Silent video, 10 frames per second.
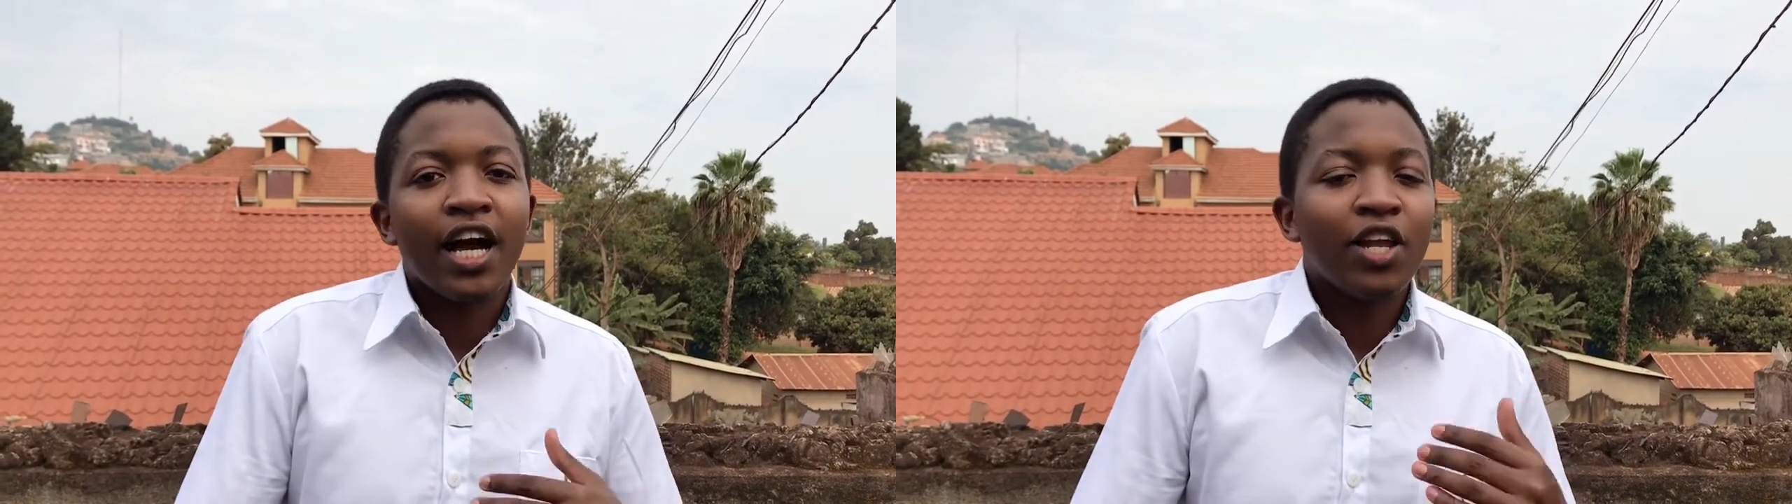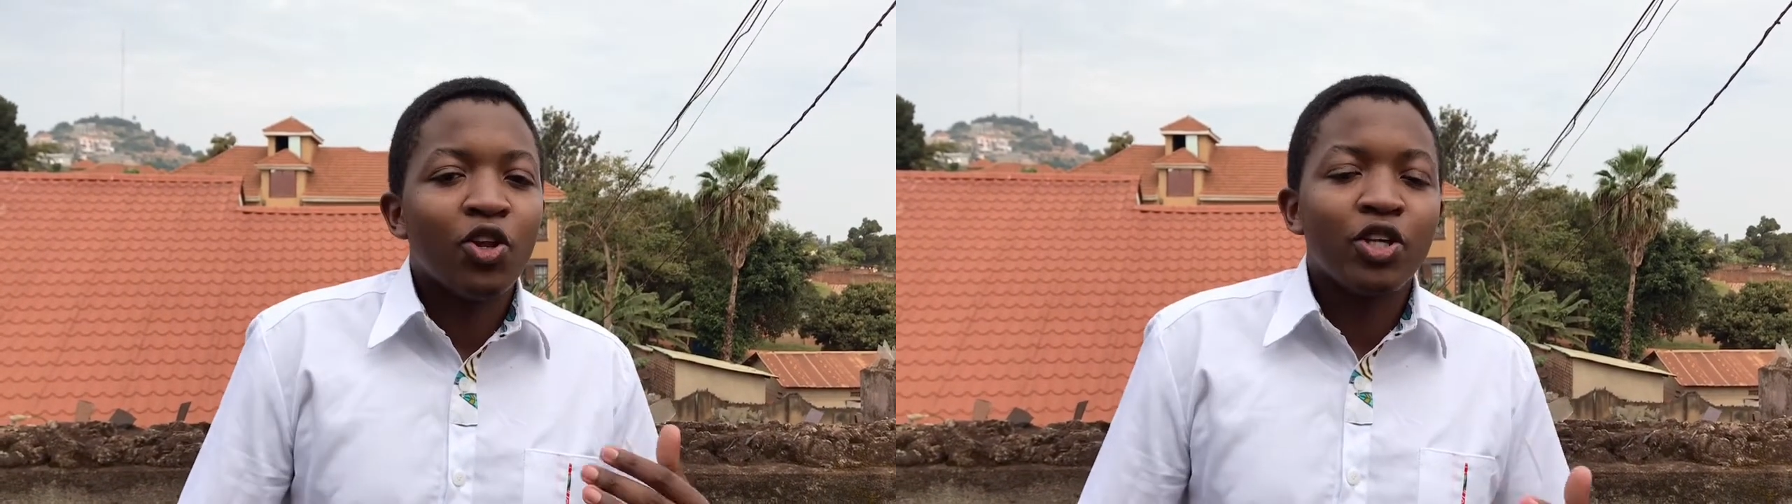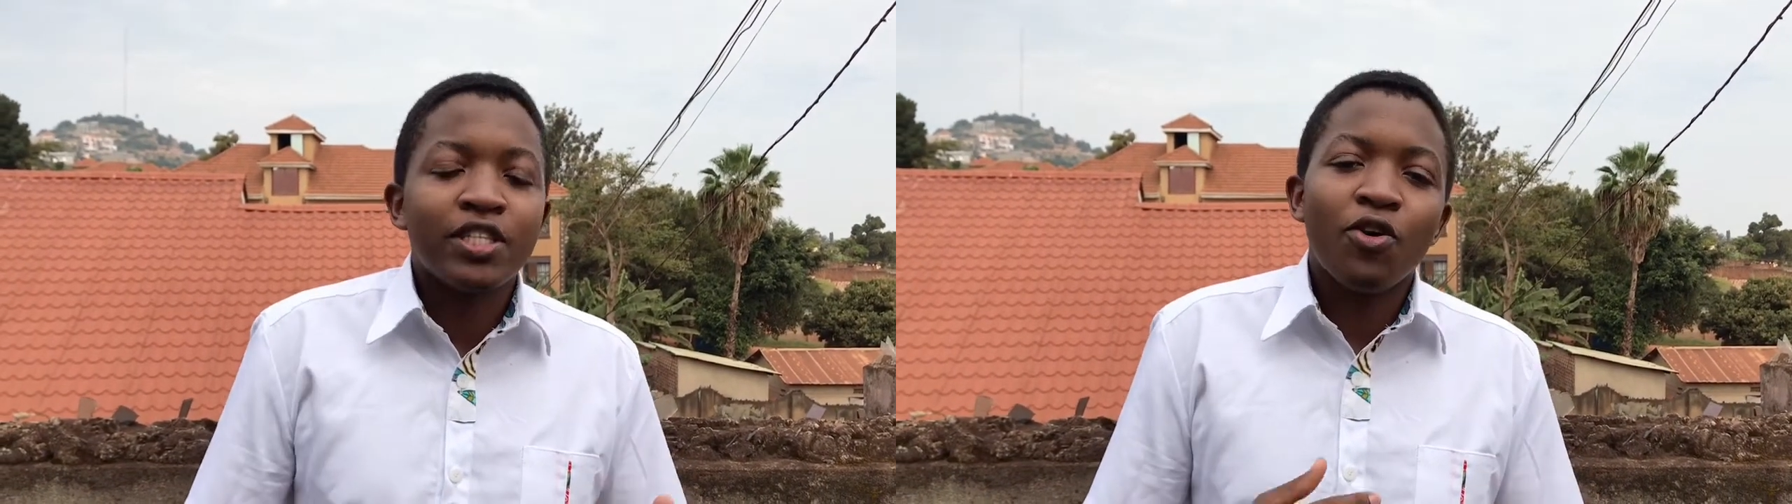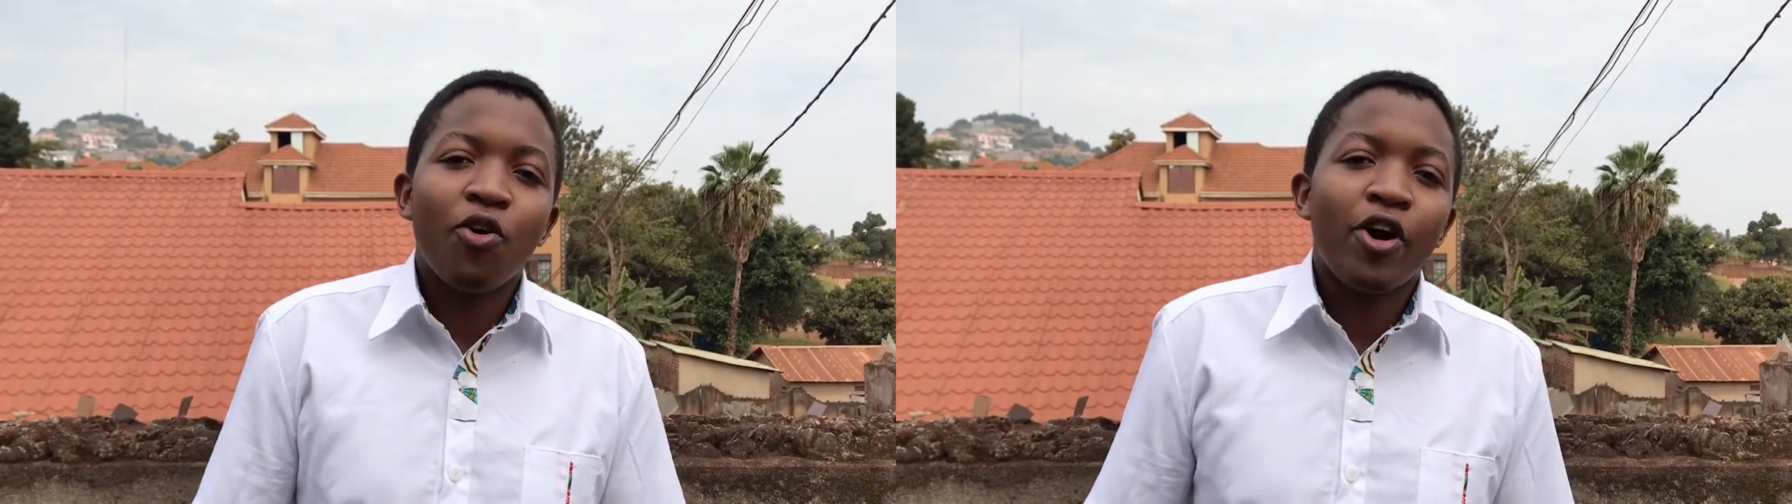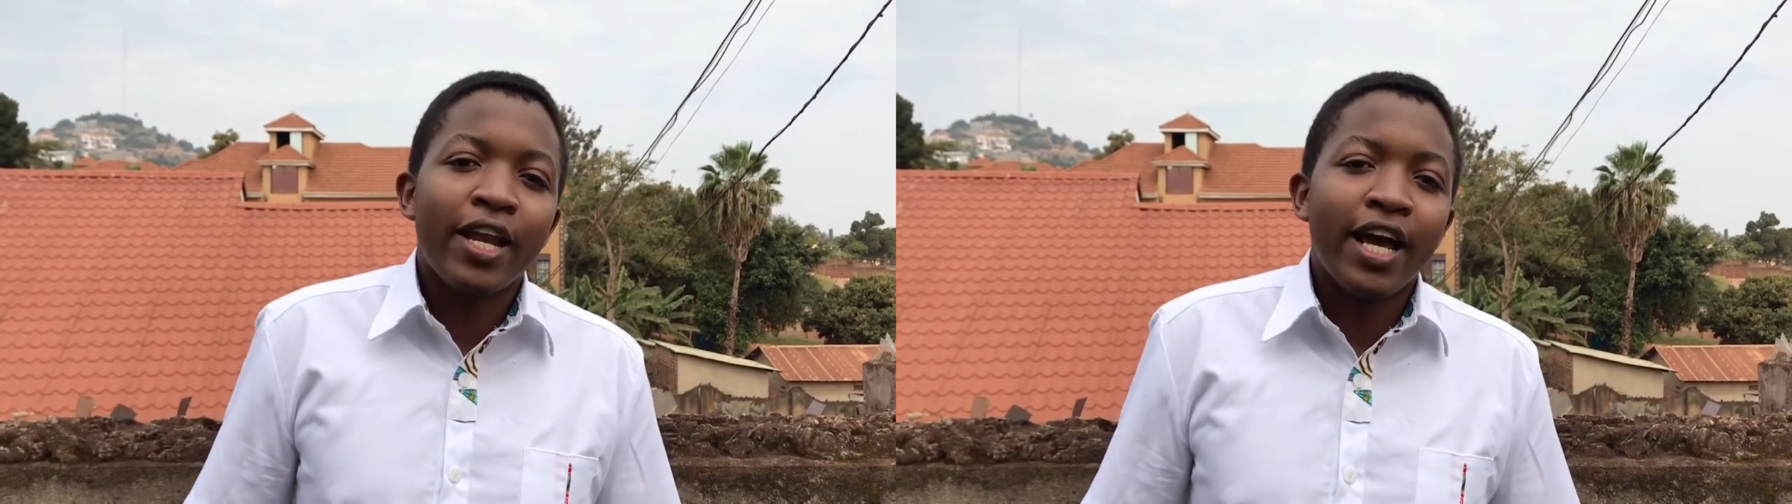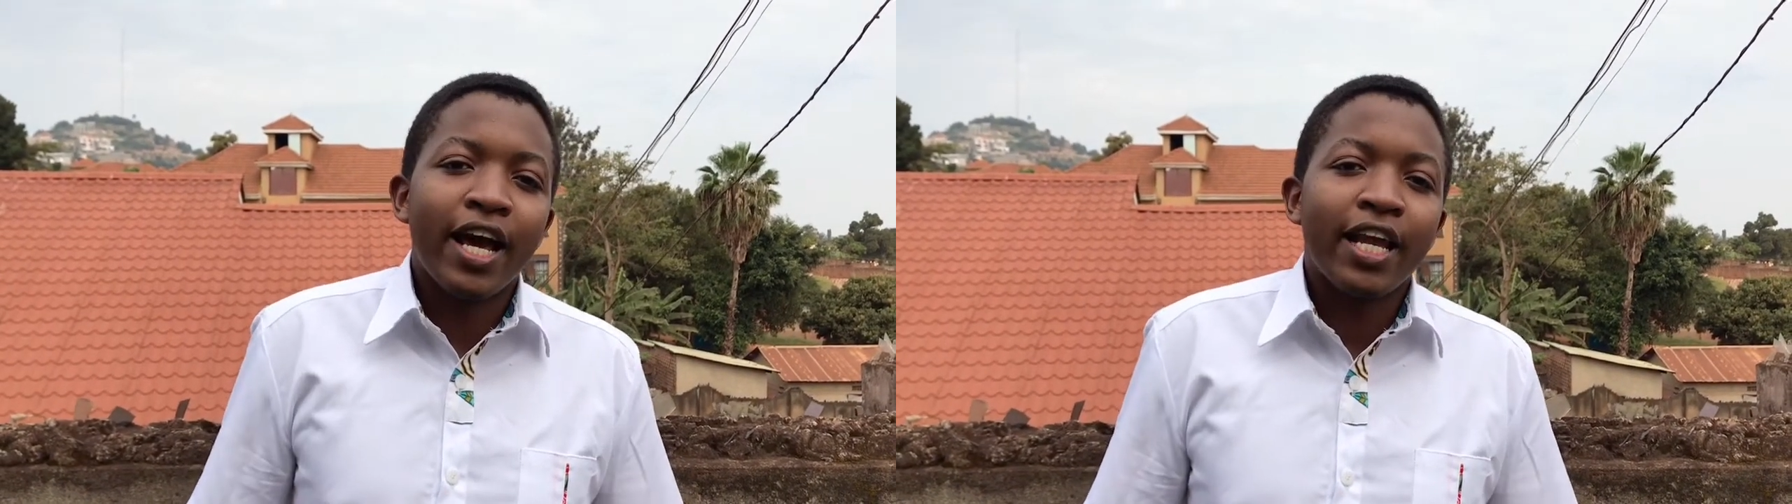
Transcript: a lot on